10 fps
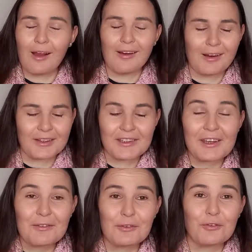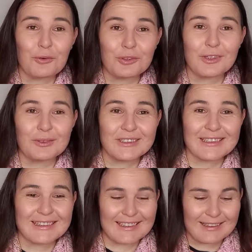I never thought I would
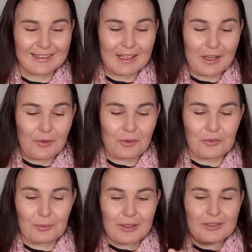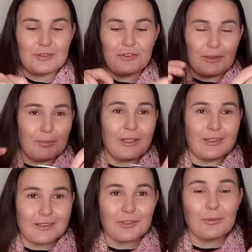sit here with a bunch of
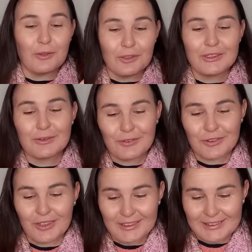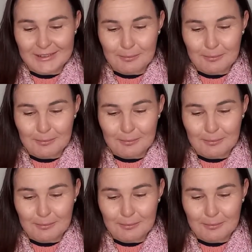DPNs, to be honest with you guys.